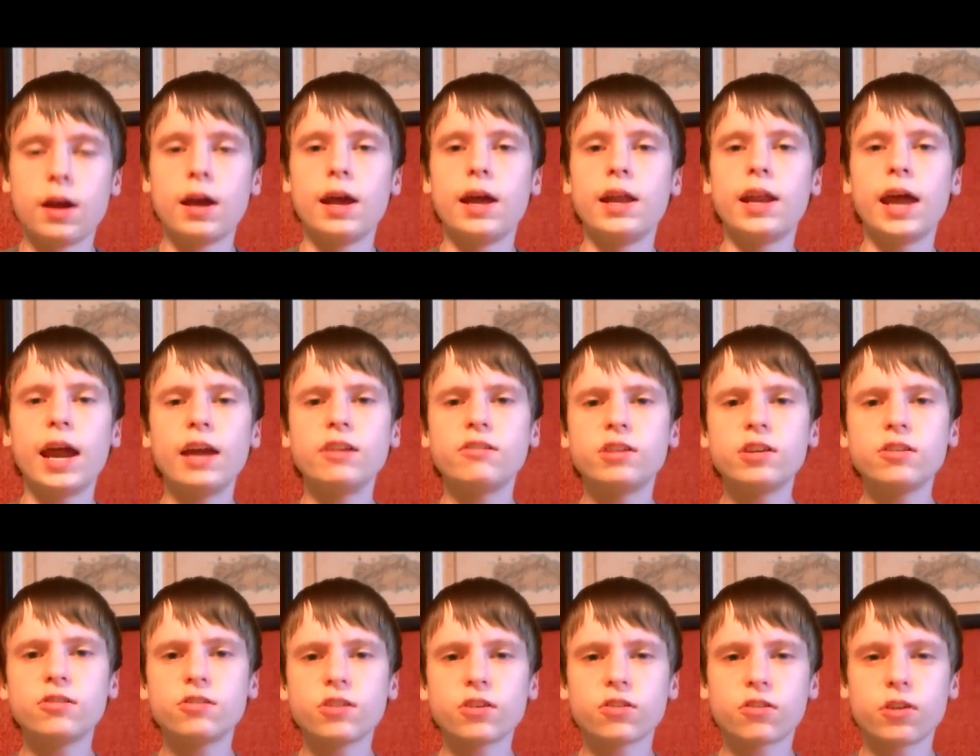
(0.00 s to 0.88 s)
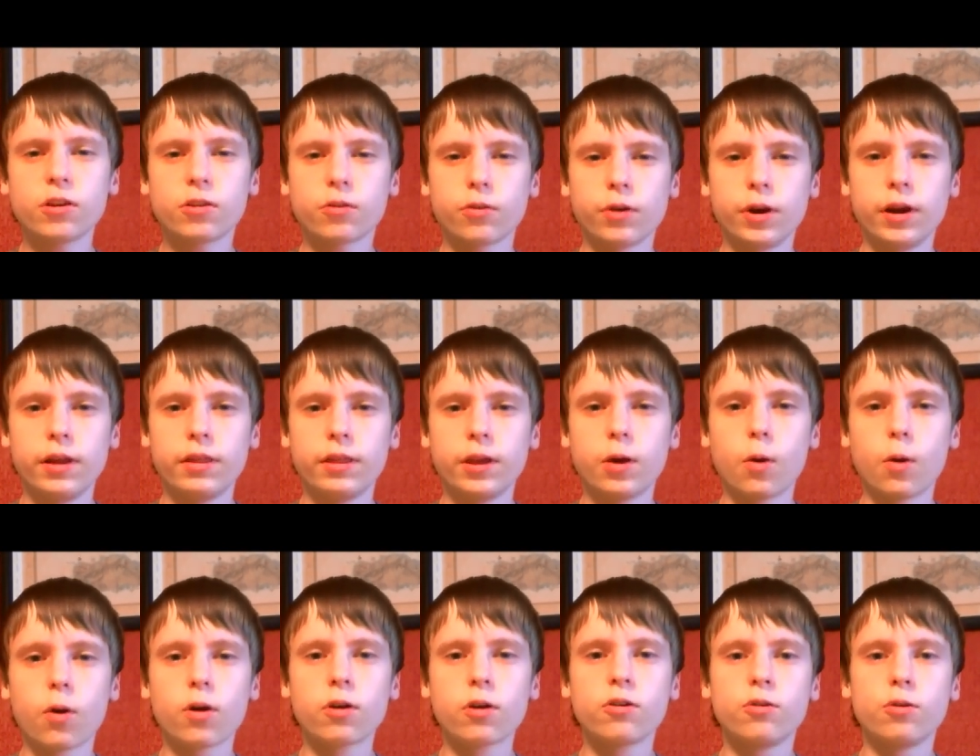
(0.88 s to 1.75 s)
In 1863, the
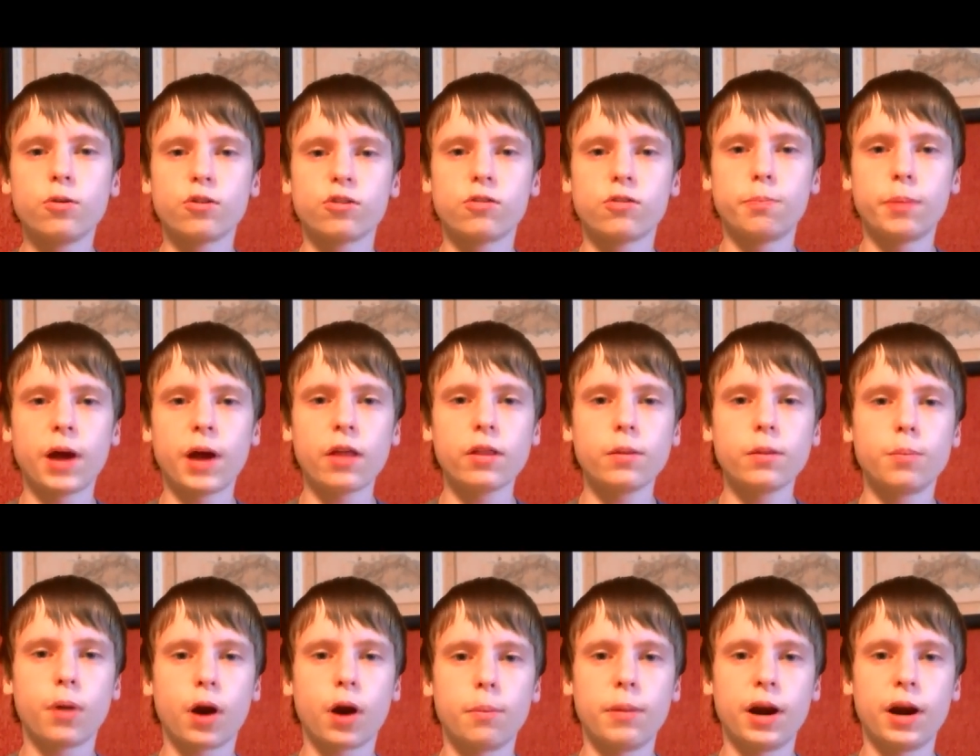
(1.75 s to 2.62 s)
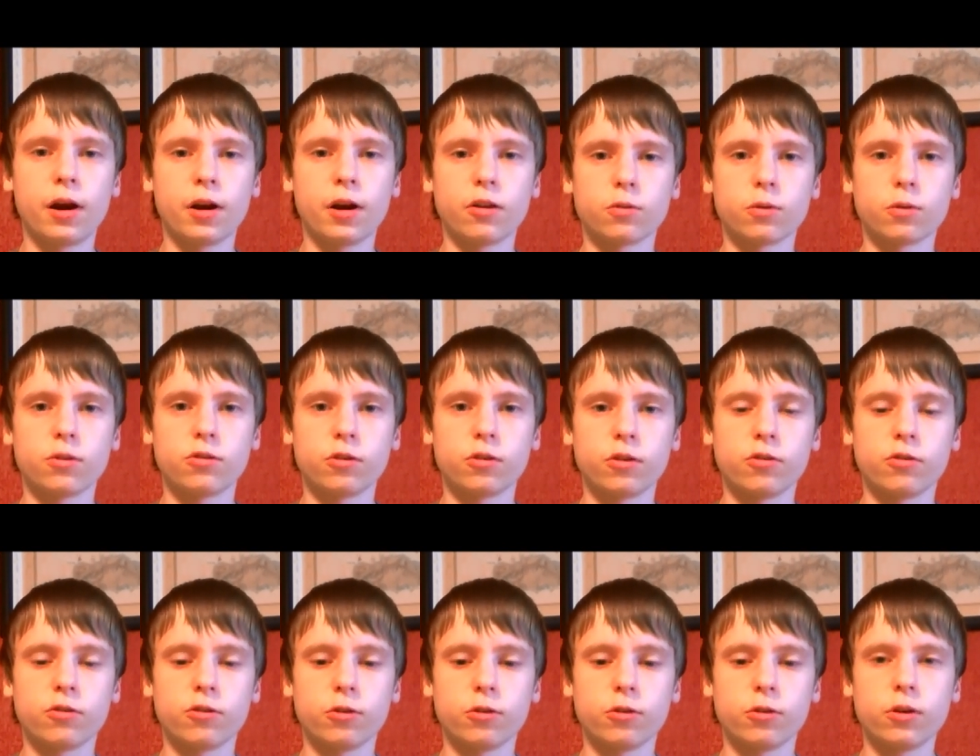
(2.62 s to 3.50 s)
order to expel the barbarians was
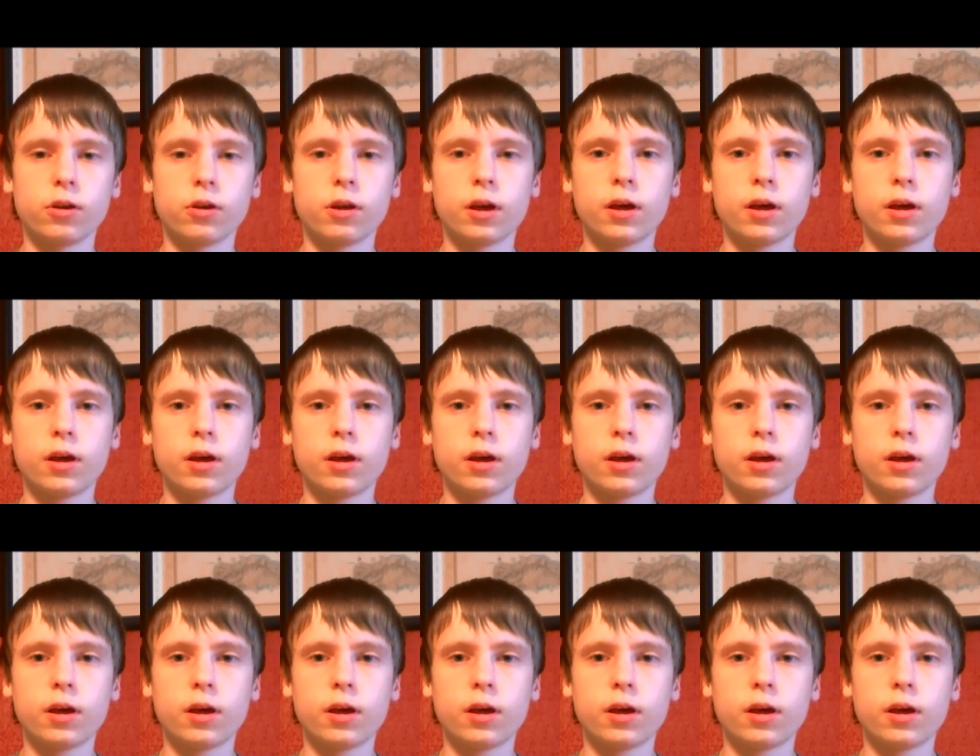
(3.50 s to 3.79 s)
issued.